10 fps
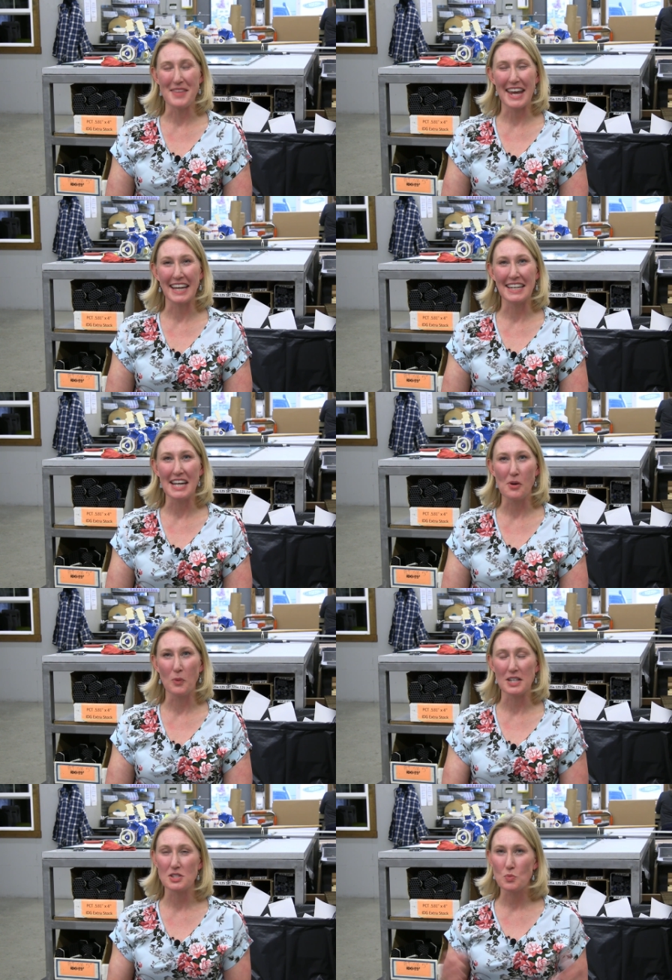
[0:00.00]
And
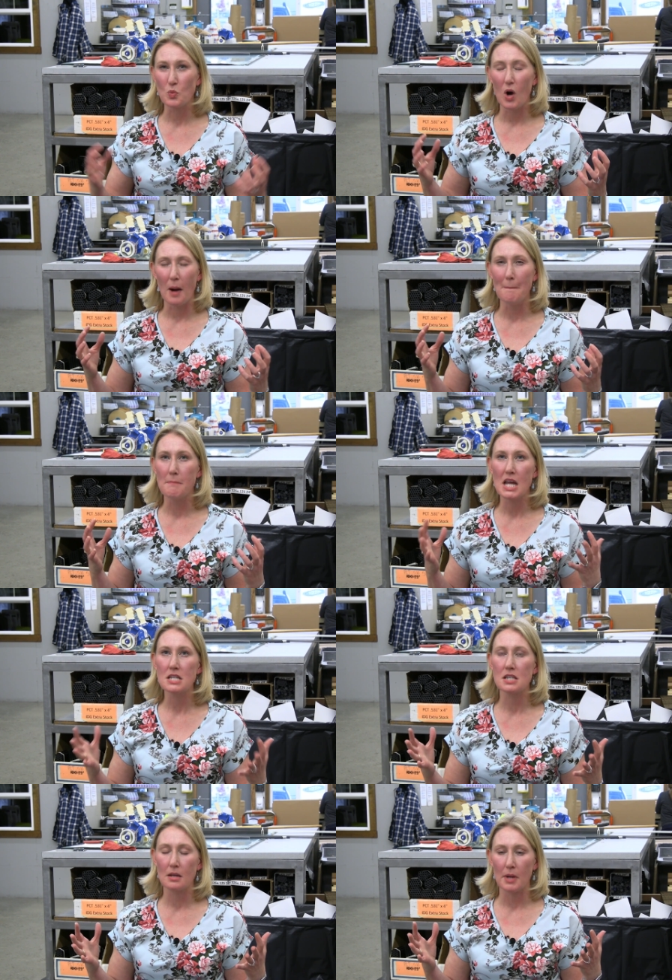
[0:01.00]
what's
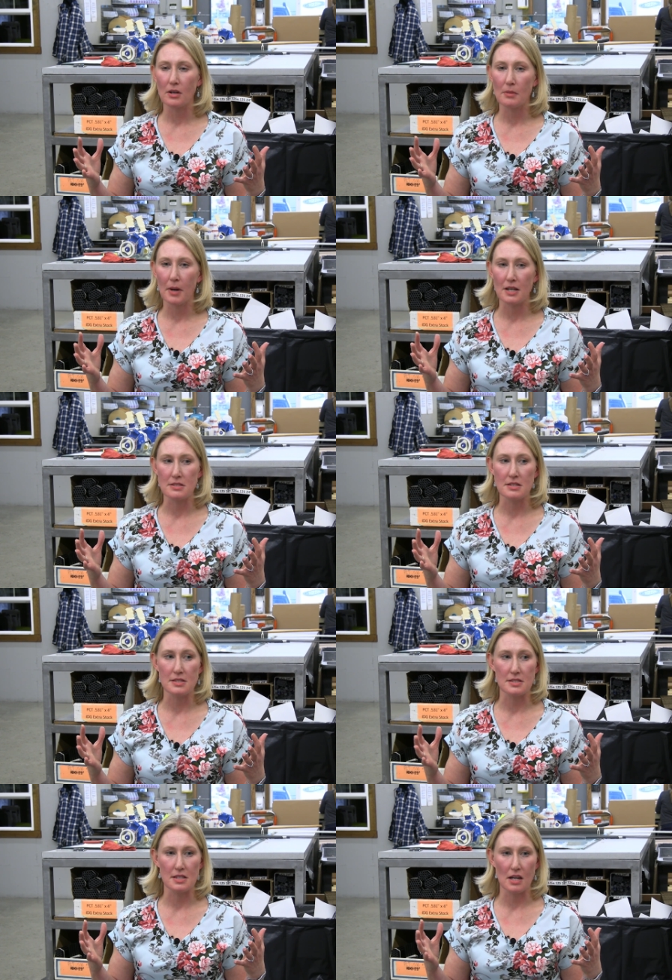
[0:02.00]
amazing about composites
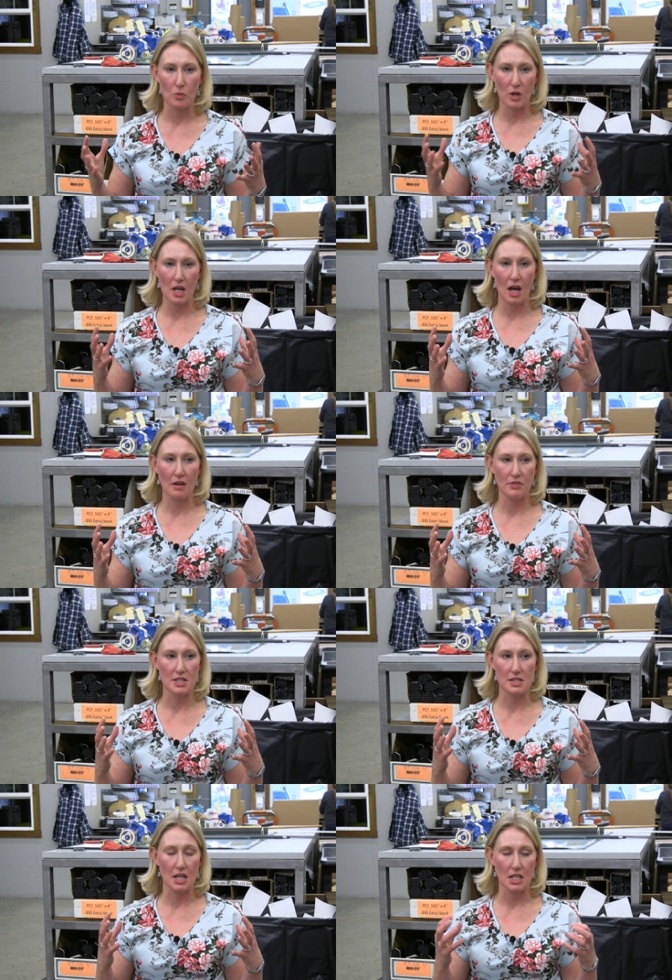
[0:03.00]
is that we have
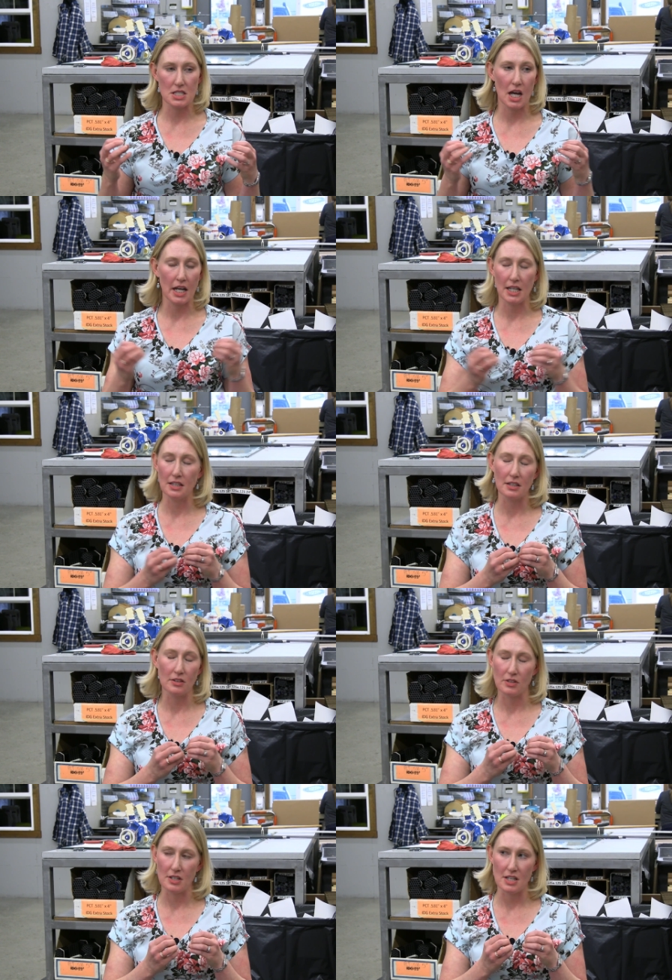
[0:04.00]
this like tiny little
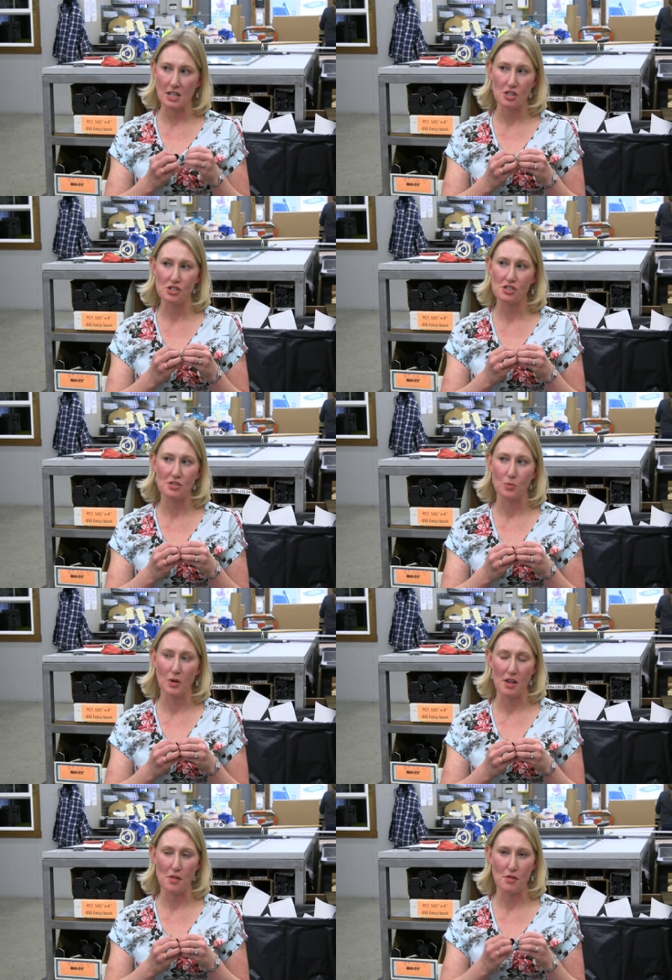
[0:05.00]
niche
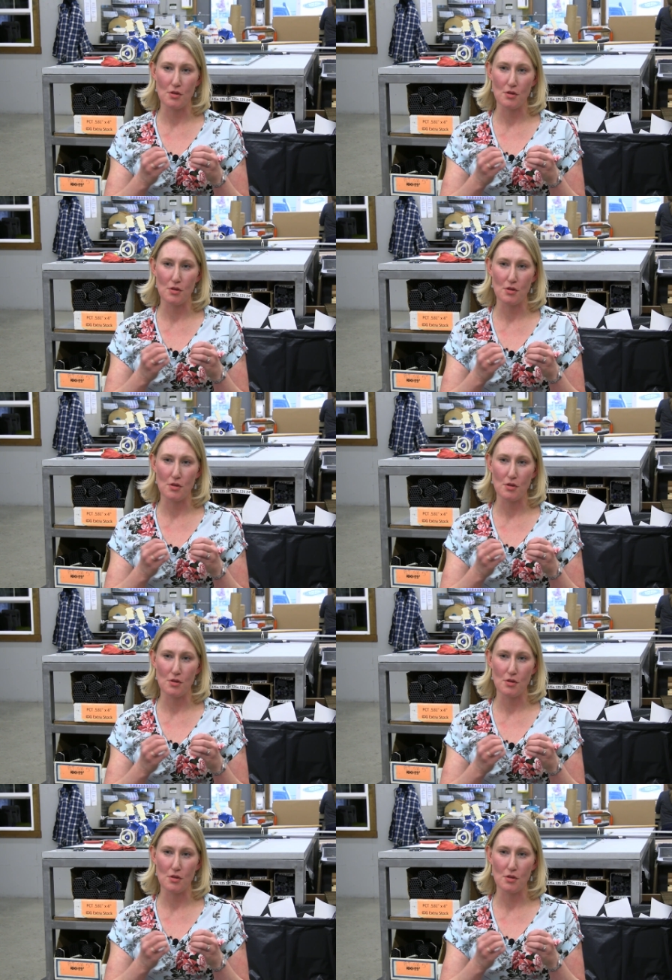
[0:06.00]
with